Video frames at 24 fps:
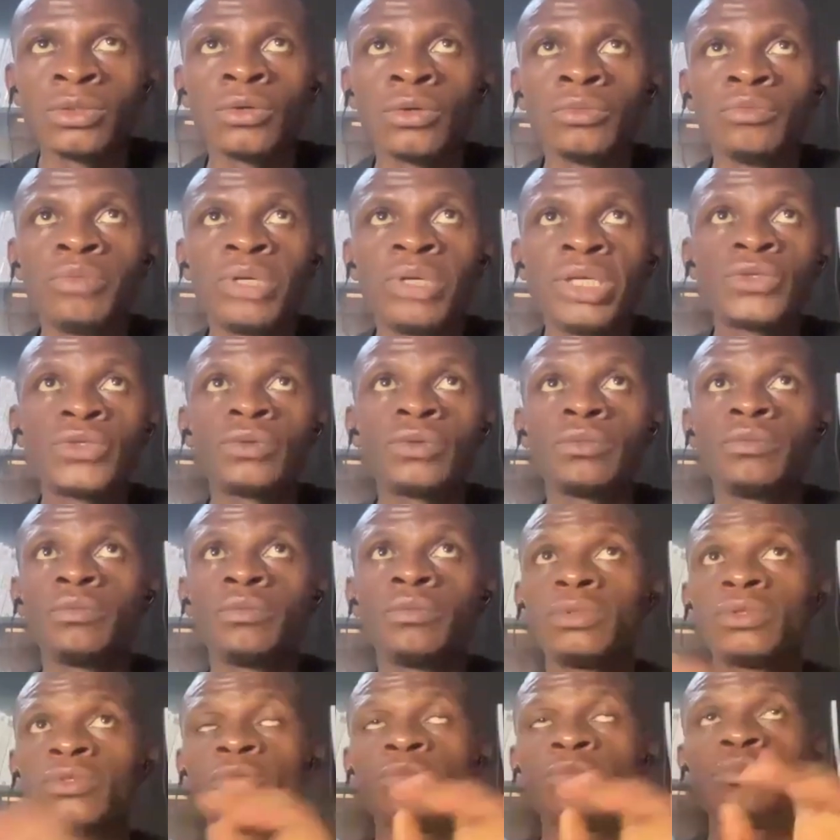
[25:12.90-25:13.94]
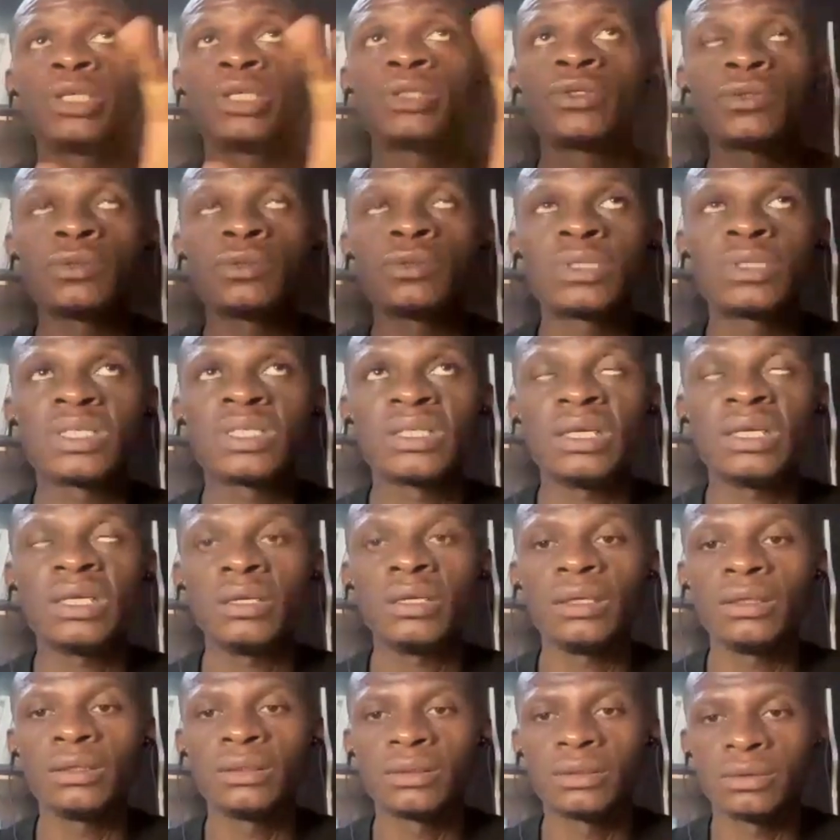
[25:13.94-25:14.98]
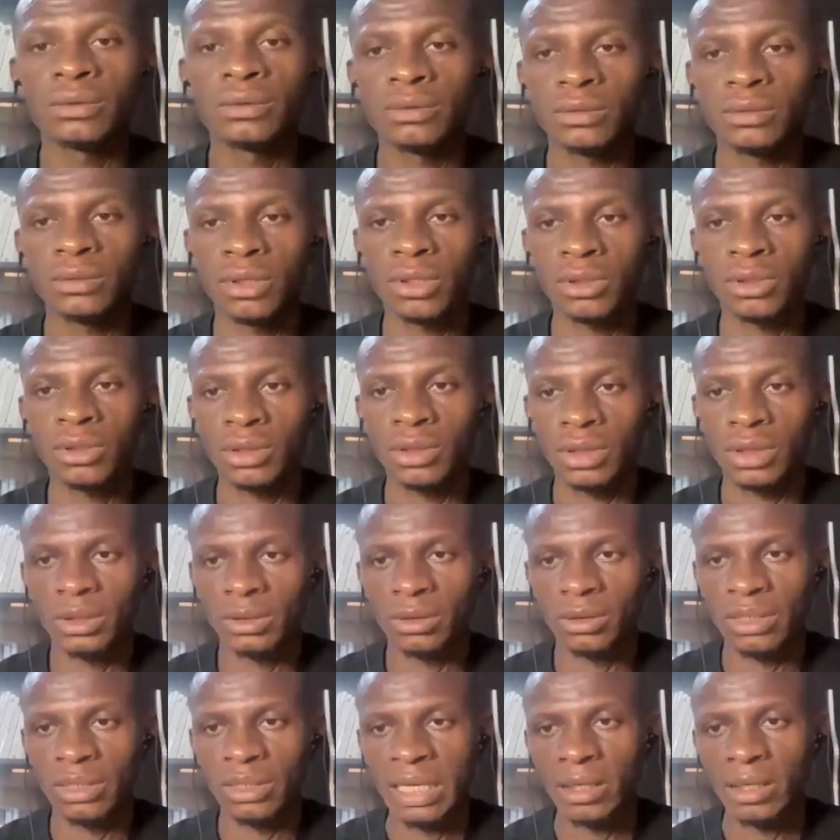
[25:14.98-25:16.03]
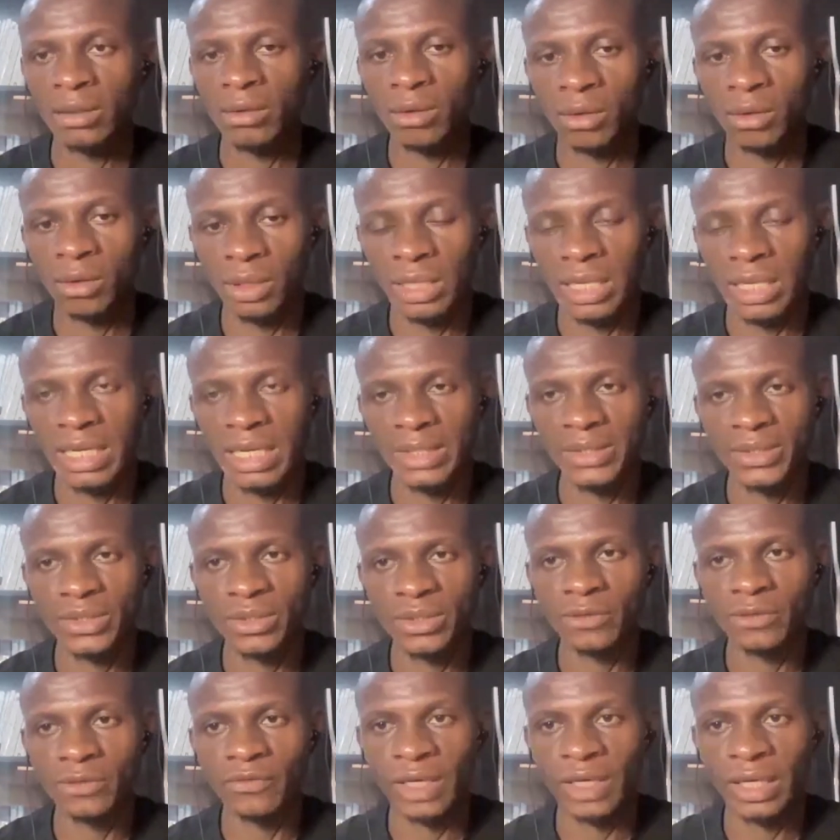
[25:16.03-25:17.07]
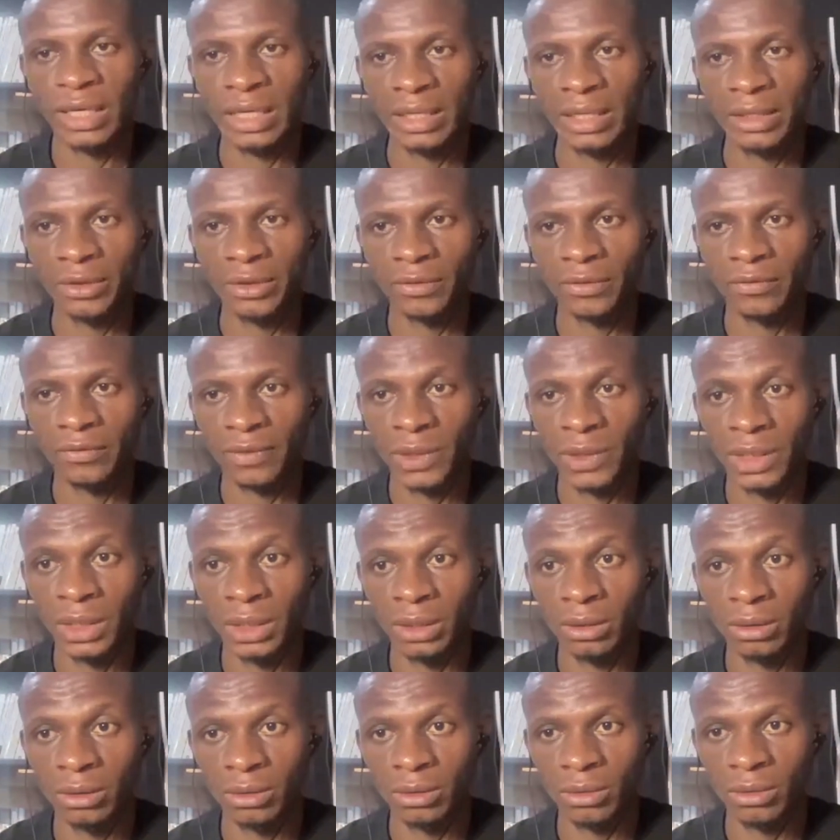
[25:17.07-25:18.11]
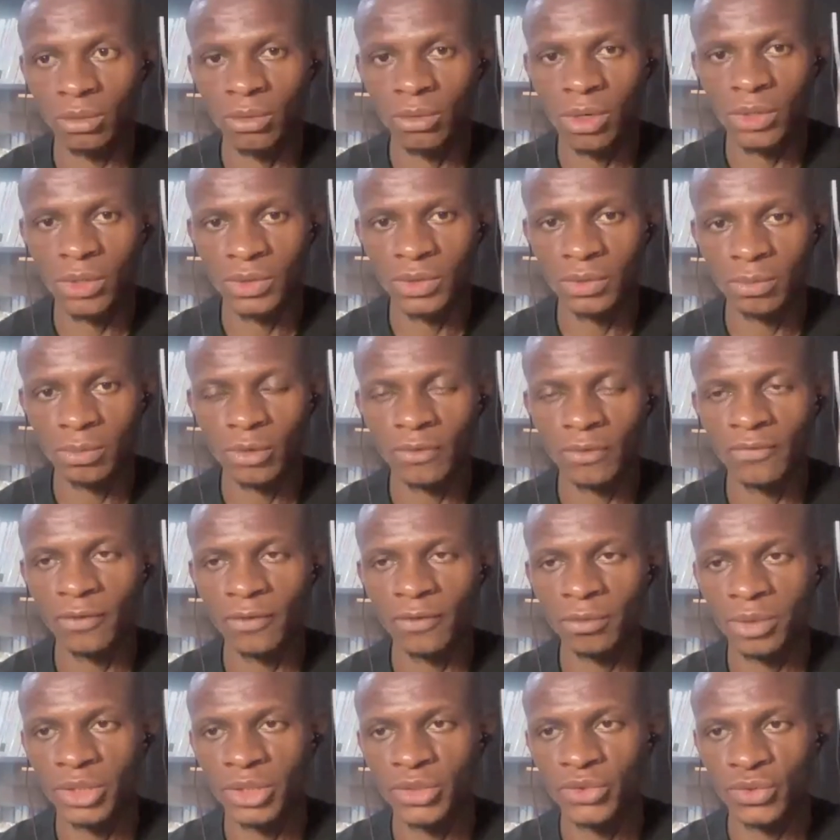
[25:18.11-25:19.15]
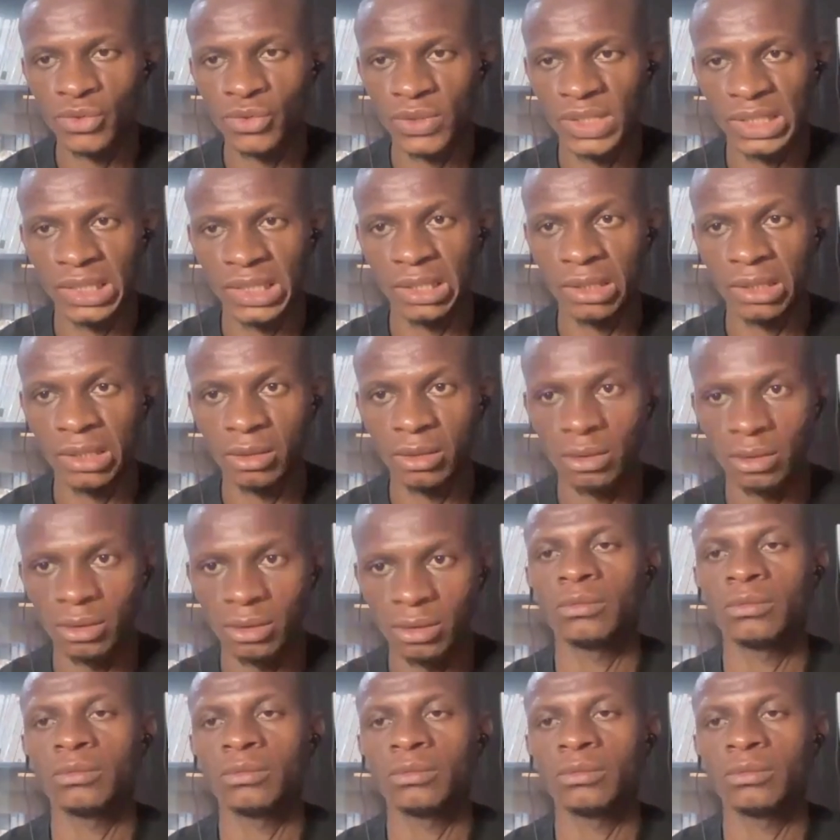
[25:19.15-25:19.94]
So B2C, all the like online survey kind of thing works more for B2C.